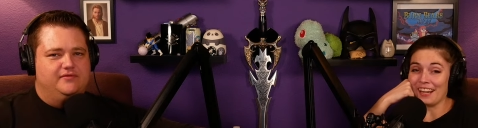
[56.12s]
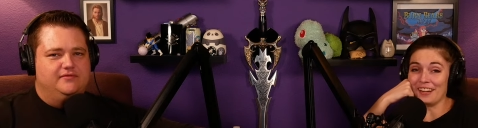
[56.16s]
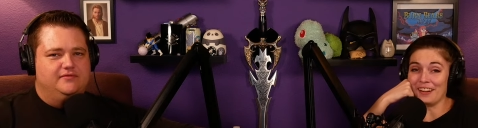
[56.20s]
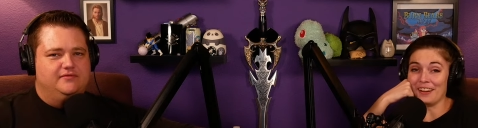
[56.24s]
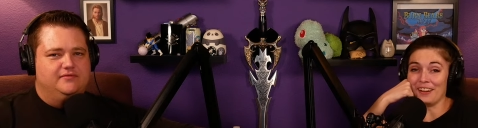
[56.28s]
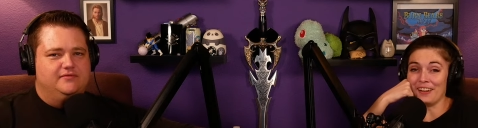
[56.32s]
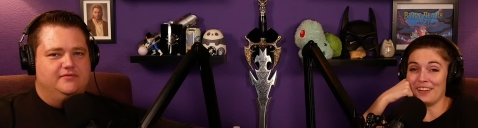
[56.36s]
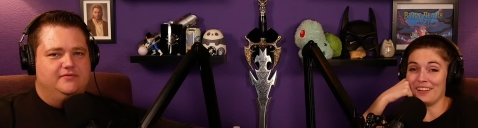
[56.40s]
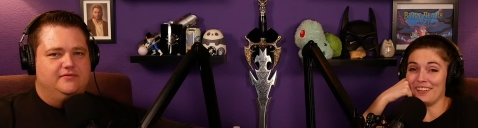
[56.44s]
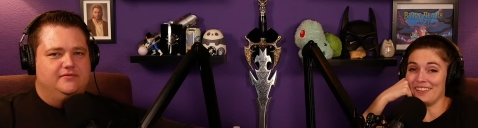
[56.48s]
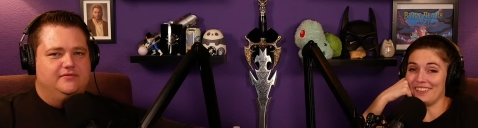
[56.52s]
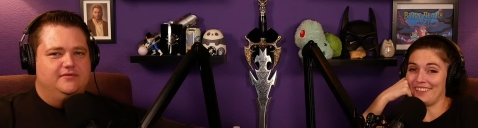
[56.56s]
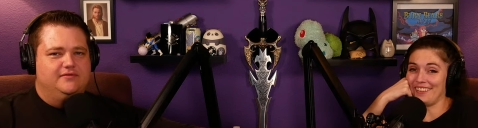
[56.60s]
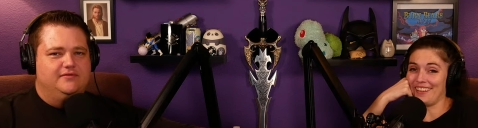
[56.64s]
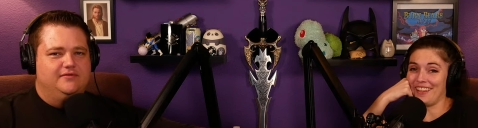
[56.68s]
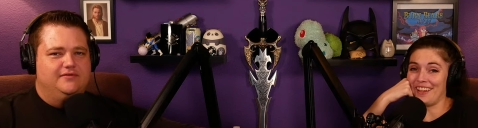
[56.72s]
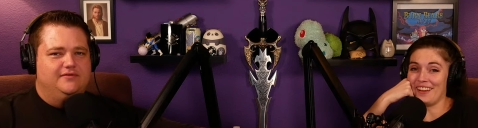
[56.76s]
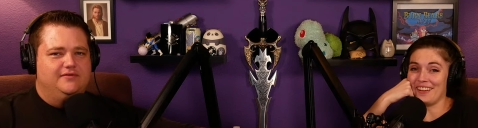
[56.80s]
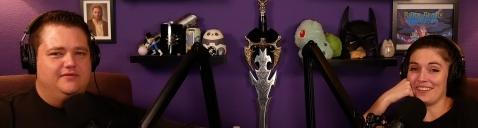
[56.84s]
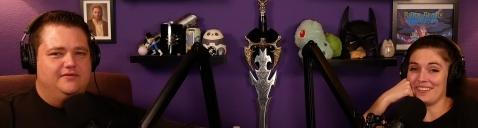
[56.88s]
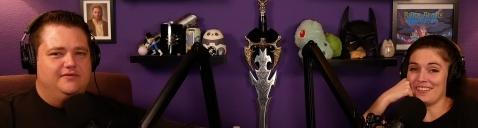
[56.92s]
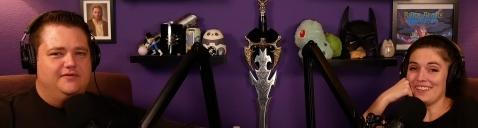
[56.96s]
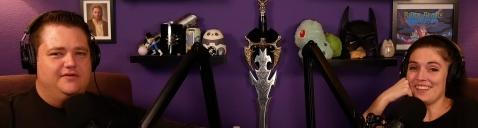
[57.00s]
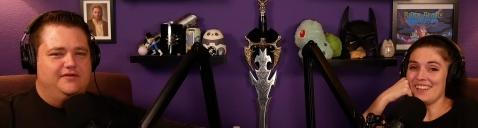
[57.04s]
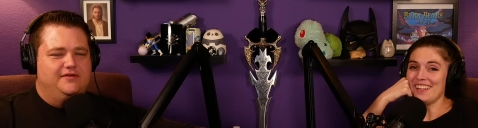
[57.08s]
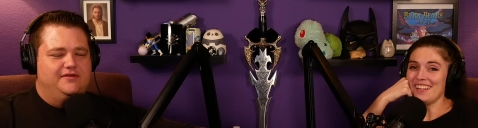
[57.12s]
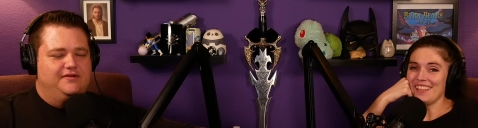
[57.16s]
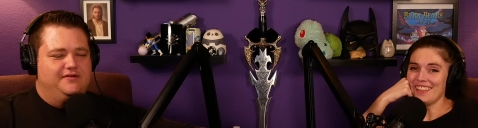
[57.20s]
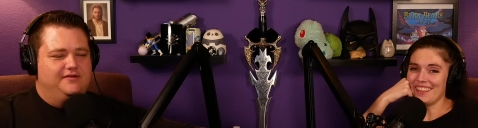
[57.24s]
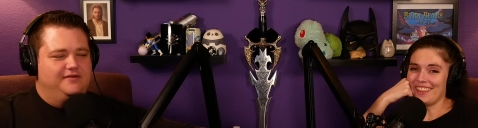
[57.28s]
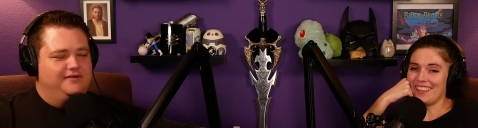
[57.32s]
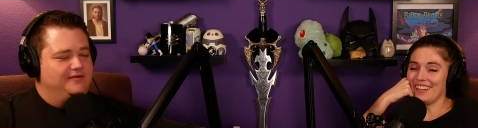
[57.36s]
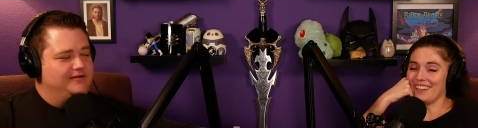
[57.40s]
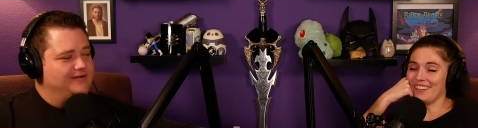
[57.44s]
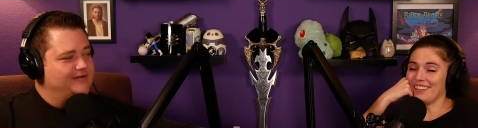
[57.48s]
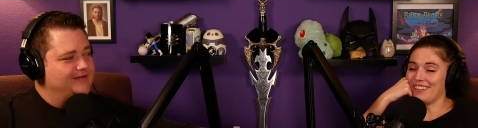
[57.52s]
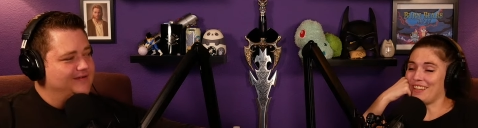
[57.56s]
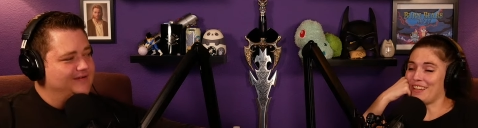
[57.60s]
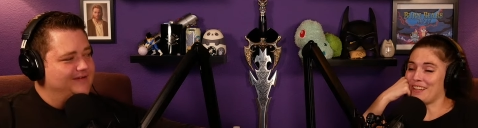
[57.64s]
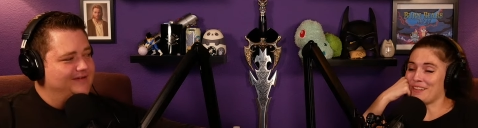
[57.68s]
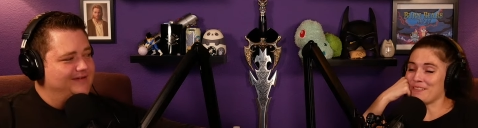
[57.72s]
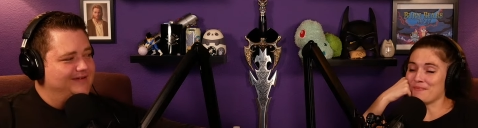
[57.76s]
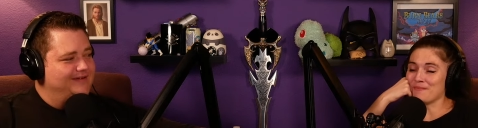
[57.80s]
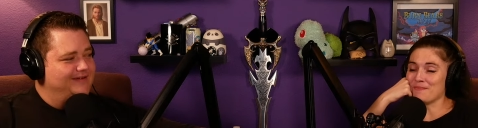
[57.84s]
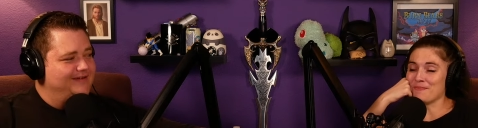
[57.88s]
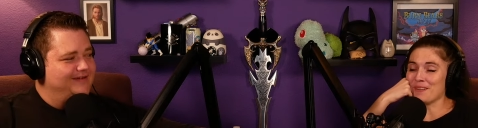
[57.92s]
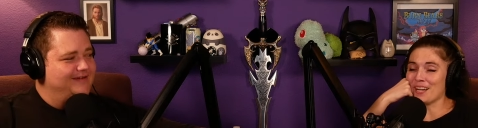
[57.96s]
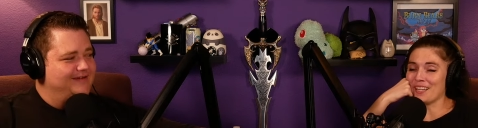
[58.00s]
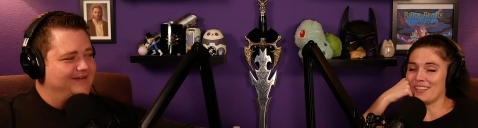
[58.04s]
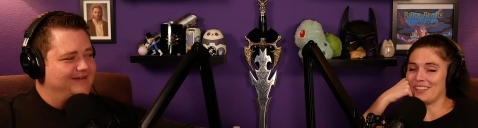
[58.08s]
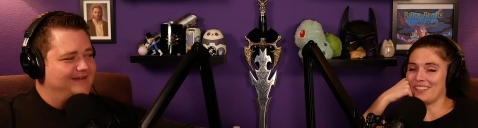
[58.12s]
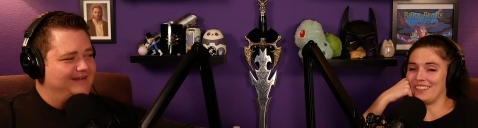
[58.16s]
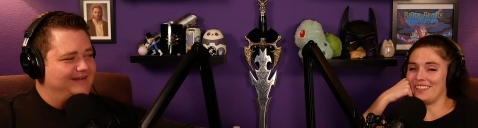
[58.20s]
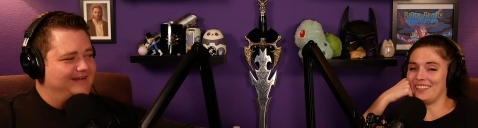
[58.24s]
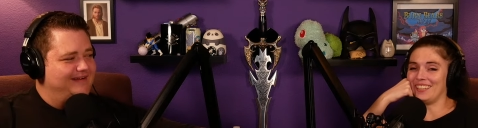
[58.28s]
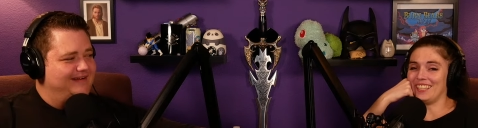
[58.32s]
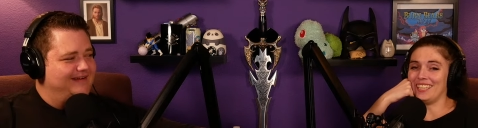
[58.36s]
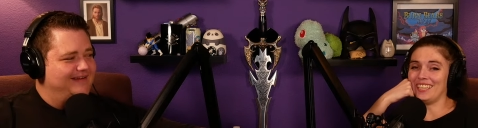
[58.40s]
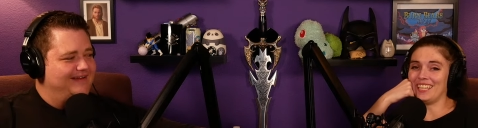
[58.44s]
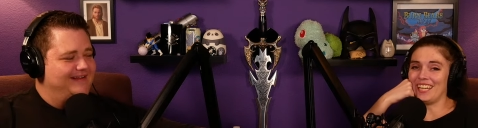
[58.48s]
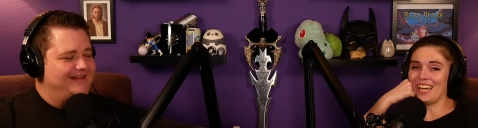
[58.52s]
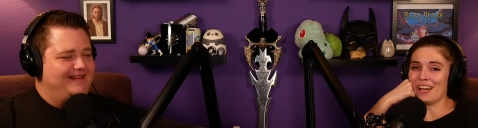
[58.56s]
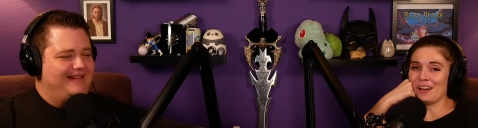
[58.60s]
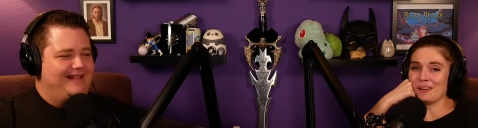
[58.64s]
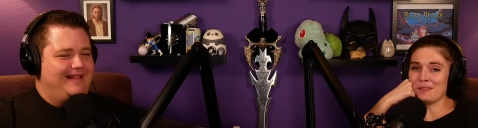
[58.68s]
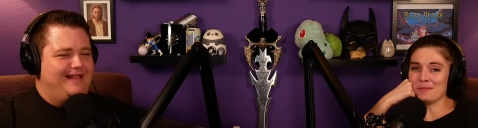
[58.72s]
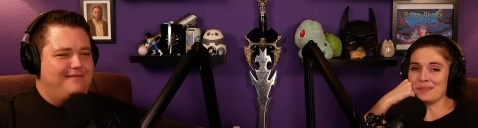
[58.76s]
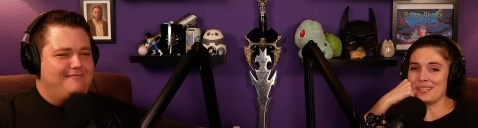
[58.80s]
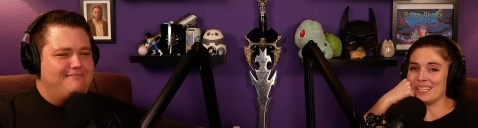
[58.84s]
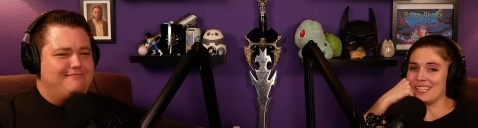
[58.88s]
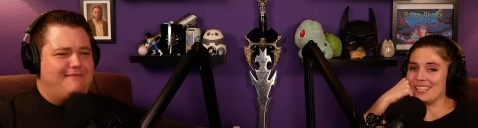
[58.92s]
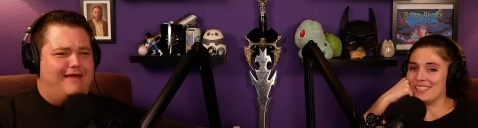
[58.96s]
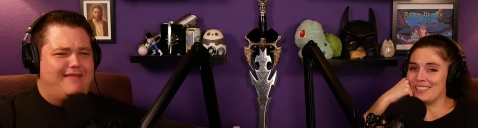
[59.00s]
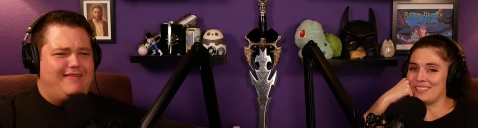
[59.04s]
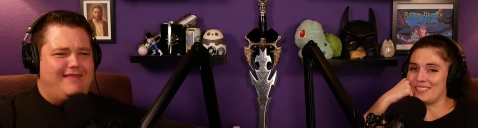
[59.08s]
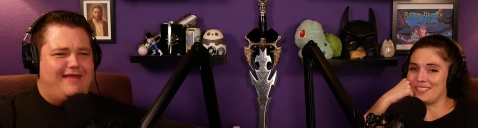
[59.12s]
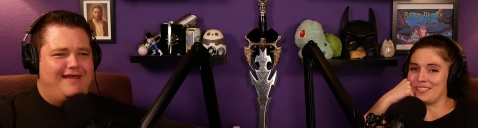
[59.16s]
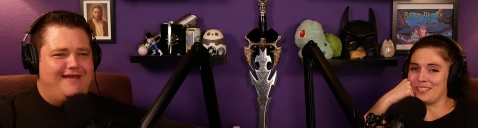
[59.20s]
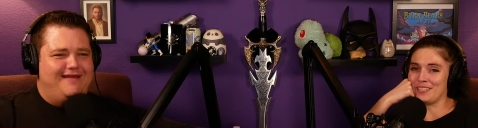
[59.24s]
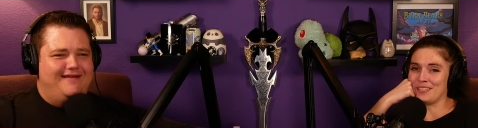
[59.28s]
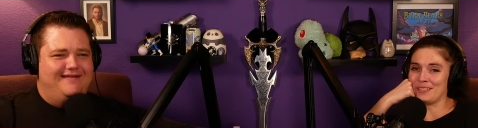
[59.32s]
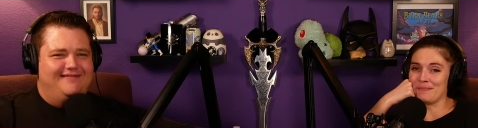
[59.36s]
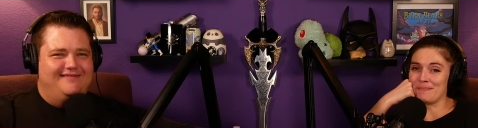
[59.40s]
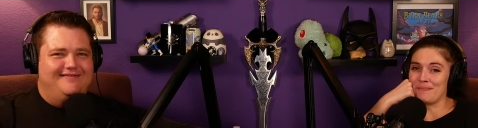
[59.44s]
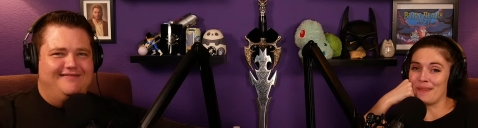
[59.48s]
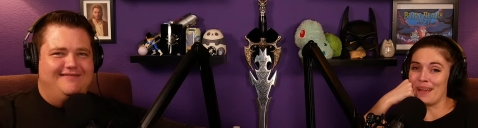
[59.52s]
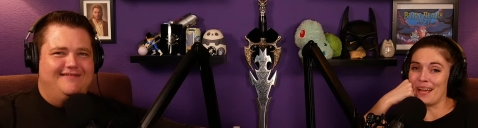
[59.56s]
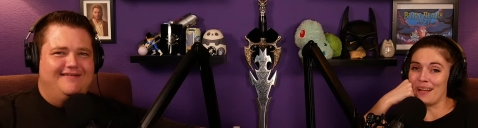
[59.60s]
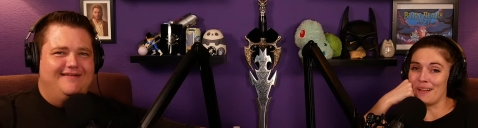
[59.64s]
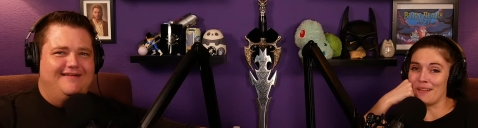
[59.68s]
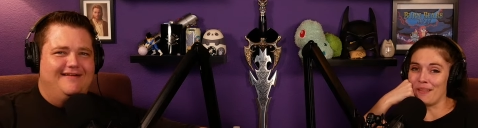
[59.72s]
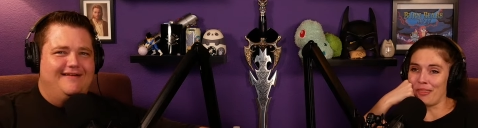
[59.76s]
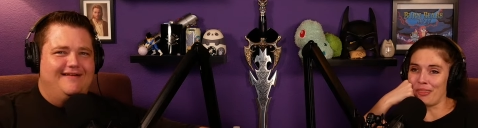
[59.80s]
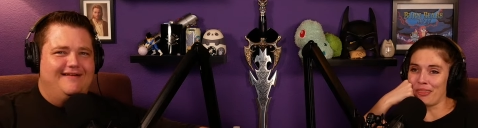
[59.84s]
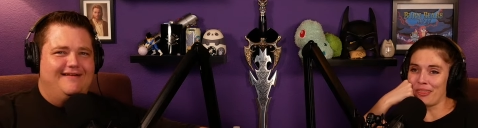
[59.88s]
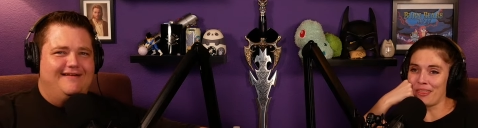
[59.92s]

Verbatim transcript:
Speaker 1: At all, no. They're like, Mother, allow me mother, into your mouth.